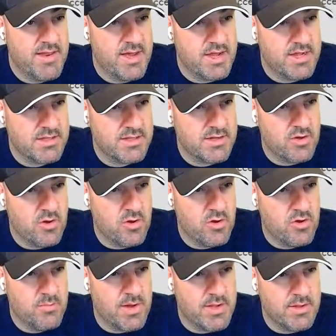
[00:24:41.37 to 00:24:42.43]
I click
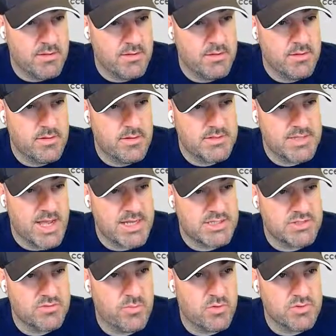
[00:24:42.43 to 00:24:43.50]
on my
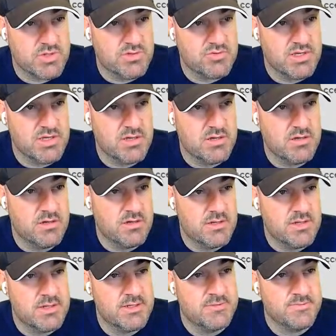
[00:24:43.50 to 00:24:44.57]
test repository here.
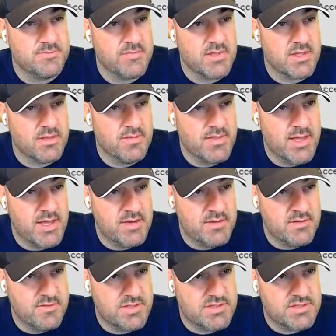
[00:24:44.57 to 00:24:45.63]
Then
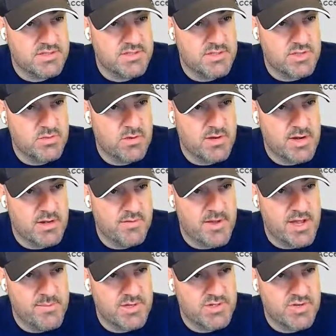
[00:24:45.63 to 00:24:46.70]
this is the URL that
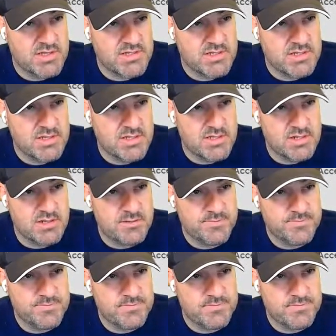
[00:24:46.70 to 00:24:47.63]
I'm interested in here.